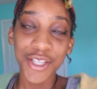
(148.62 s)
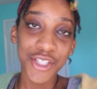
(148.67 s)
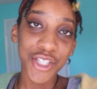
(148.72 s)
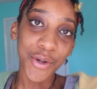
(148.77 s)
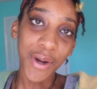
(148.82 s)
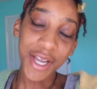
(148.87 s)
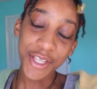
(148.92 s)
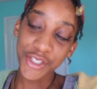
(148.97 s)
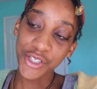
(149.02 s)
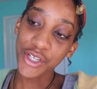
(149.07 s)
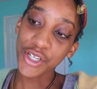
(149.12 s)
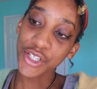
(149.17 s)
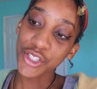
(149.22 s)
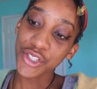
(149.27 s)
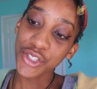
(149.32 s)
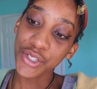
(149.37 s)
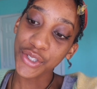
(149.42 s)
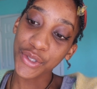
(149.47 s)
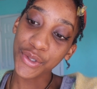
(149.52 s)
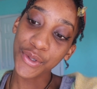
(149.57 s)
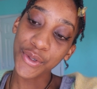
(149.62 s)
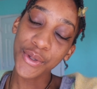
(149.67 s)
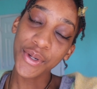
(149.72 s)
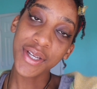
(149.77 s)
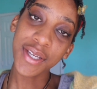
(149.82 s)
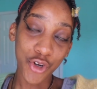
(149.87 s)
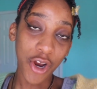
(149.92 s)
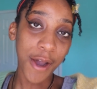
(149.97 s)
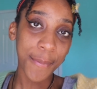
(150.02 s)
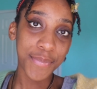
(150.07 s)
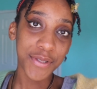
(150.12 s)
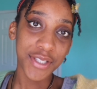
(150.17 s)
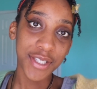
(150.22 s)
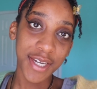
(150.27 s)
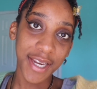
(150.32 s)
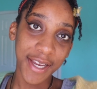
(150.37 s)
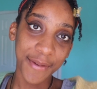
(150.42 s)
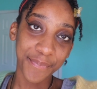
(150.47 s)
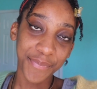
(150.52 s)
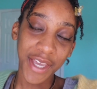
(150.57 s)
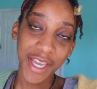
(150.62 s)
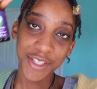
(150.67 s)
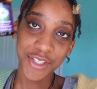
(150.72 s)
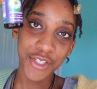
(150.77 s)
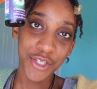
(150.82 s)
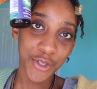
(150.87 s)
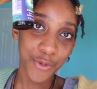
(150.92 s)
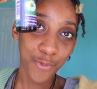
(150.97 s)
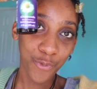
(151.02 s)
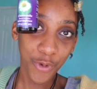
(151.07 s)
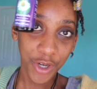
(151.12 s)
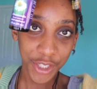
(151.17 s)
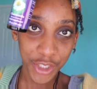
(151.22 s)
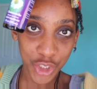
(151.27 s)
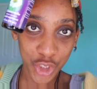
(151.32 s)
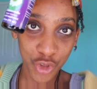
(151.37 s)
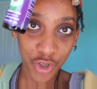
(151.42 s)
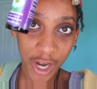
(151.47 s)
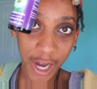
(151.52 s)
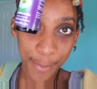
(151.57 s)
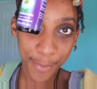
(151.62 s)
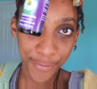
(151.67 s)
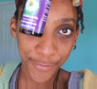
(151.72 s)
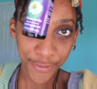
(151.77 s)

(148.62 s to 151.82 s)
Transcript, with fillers: So I took two drops today. I took one drop